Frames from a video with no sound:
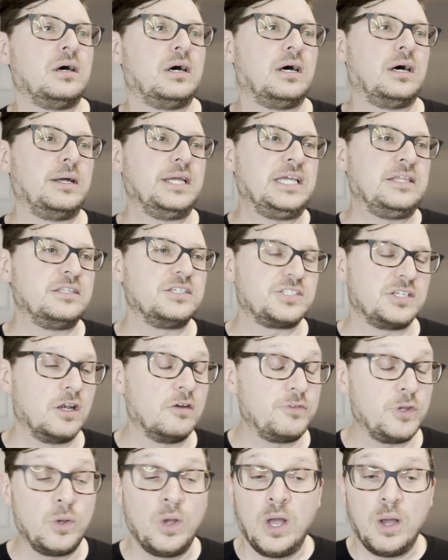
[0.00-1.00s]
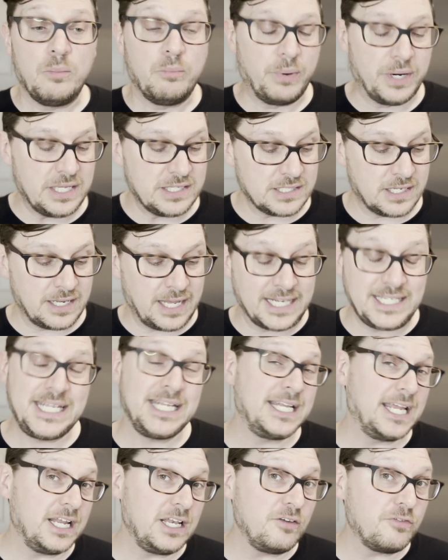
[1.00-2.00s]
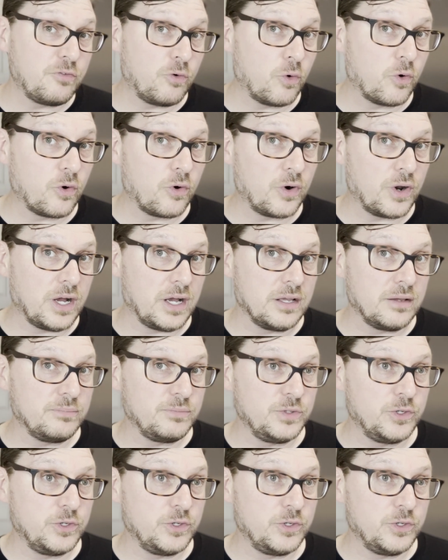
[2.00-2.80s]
uh, in this interview, but it's a 1984 uh,